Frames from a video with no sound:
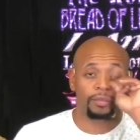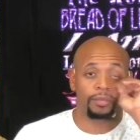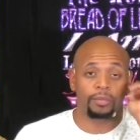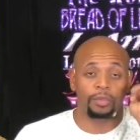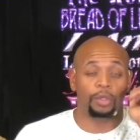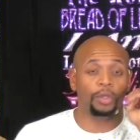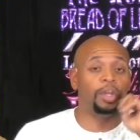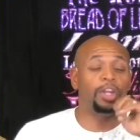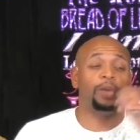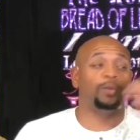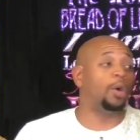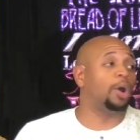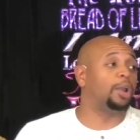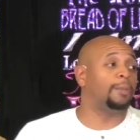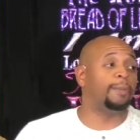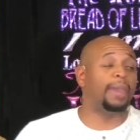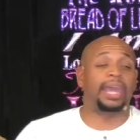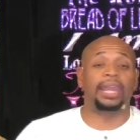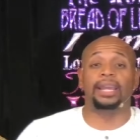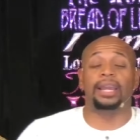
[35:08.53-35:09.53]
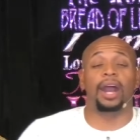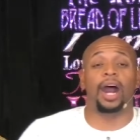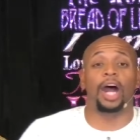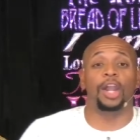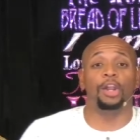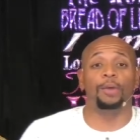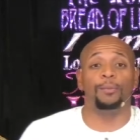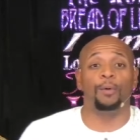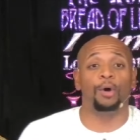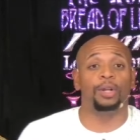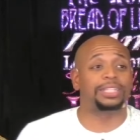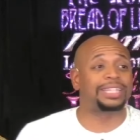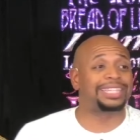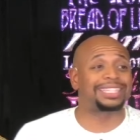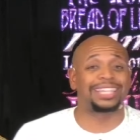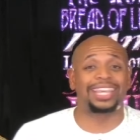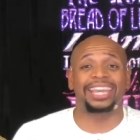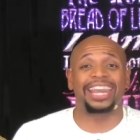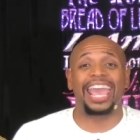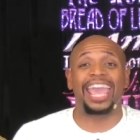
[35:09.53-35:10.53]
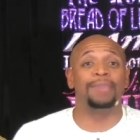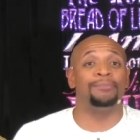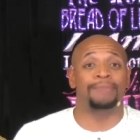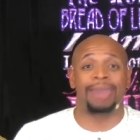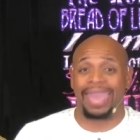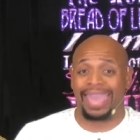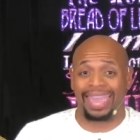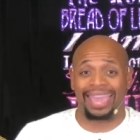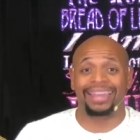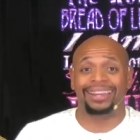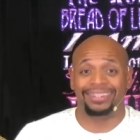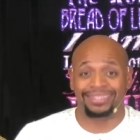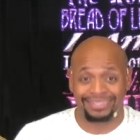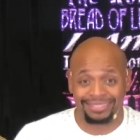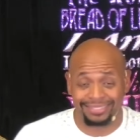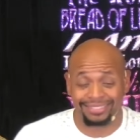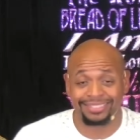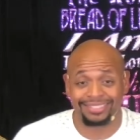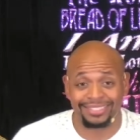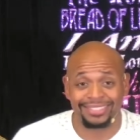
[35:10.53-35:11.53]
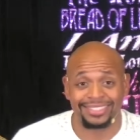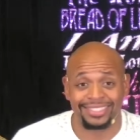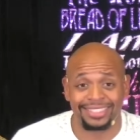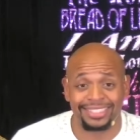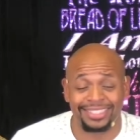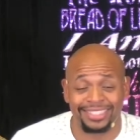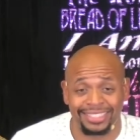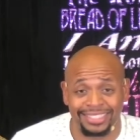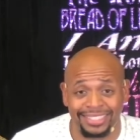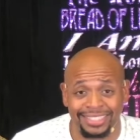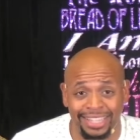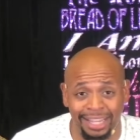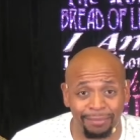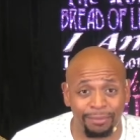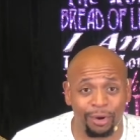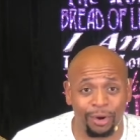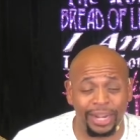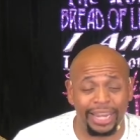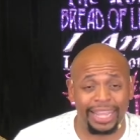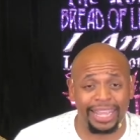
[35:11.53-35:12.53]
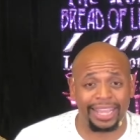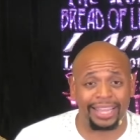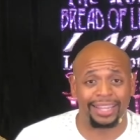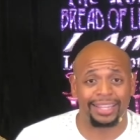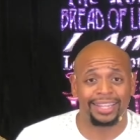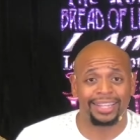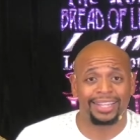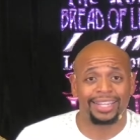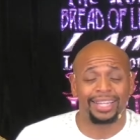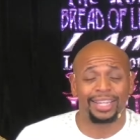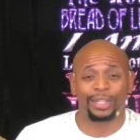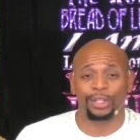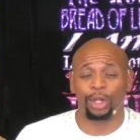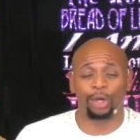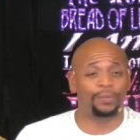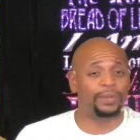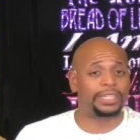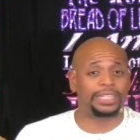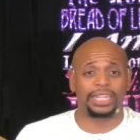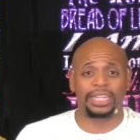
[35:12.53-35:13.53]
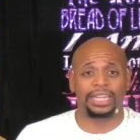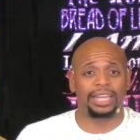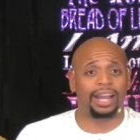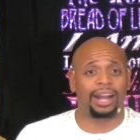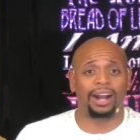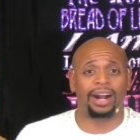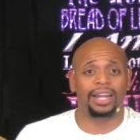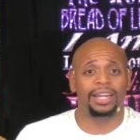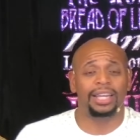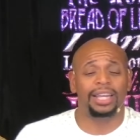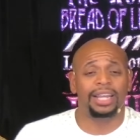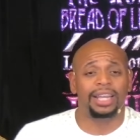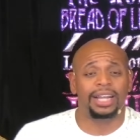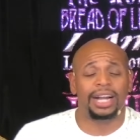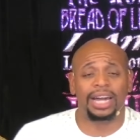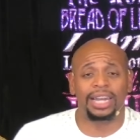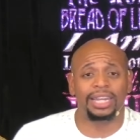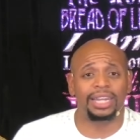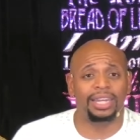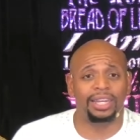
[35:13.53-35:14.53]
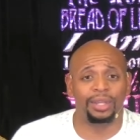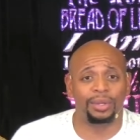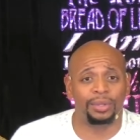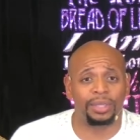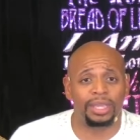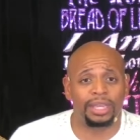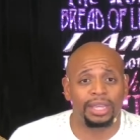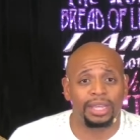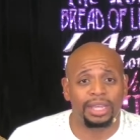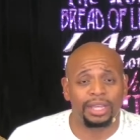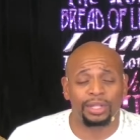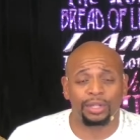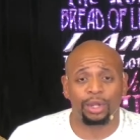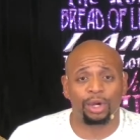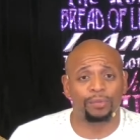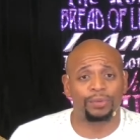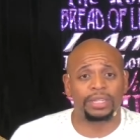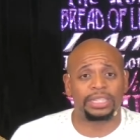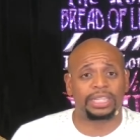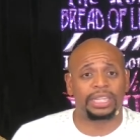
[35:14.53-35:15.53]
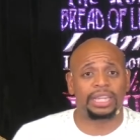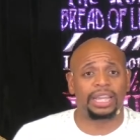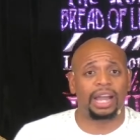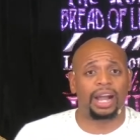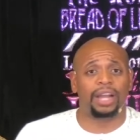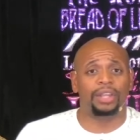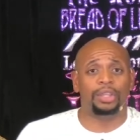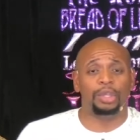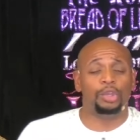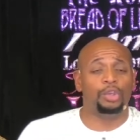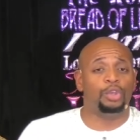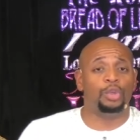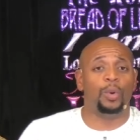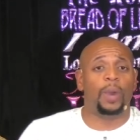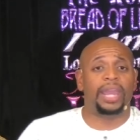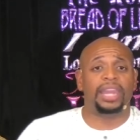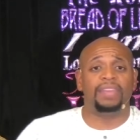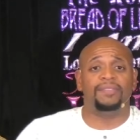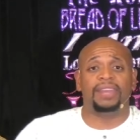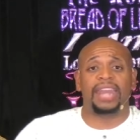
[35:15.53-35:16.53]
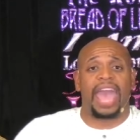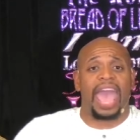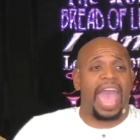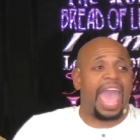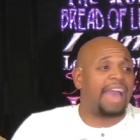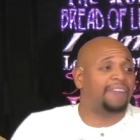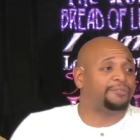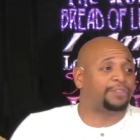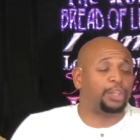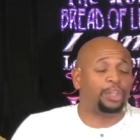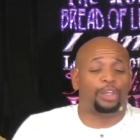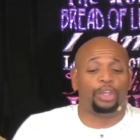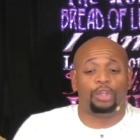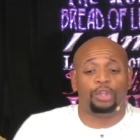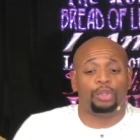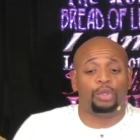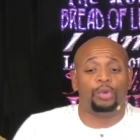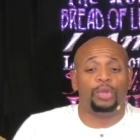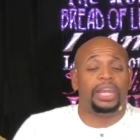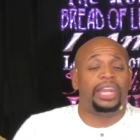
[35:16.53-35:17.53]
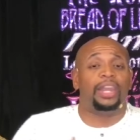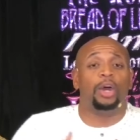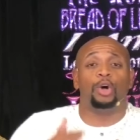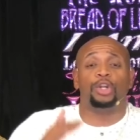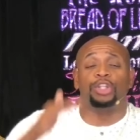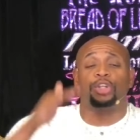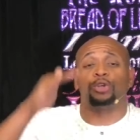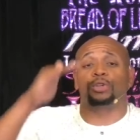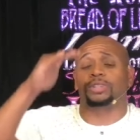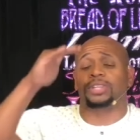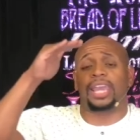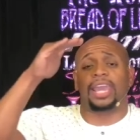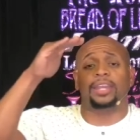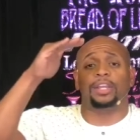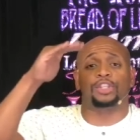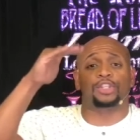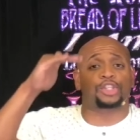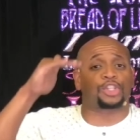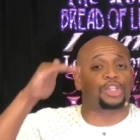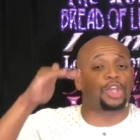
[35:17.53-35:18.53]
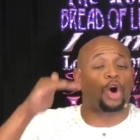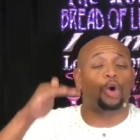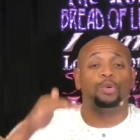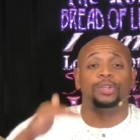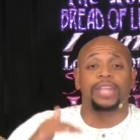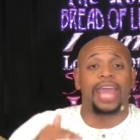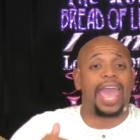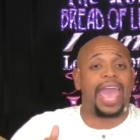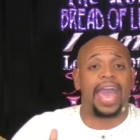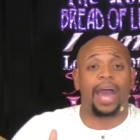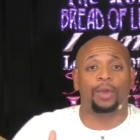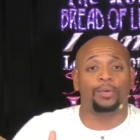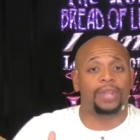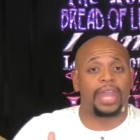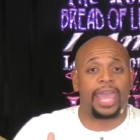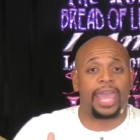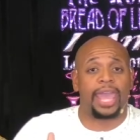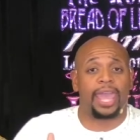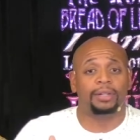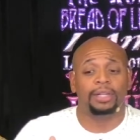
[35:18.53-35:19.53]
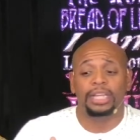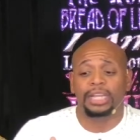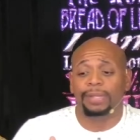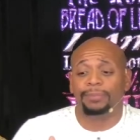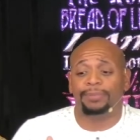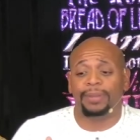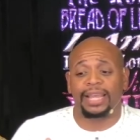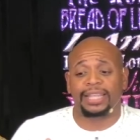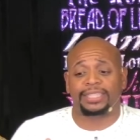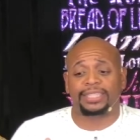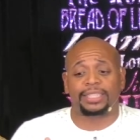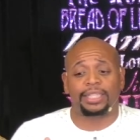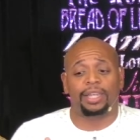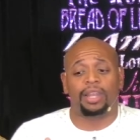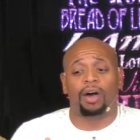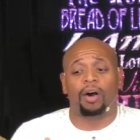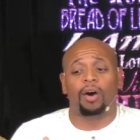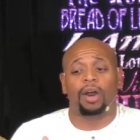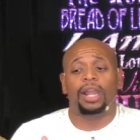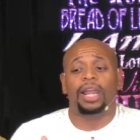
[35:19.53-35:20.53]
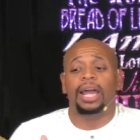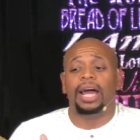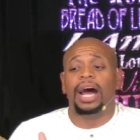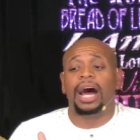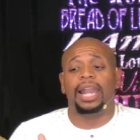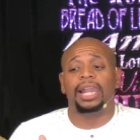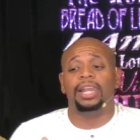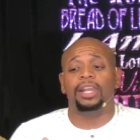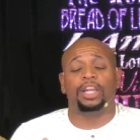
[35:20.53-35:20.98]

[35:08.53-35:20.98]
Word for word: You don't even want a man of God no more, just get a man. Come on here. Glory to God. Hallelujah. Glory to God. You, you ain't even after. You, you didn't lower your standards so down now. Bless the Lord. Hallelujah.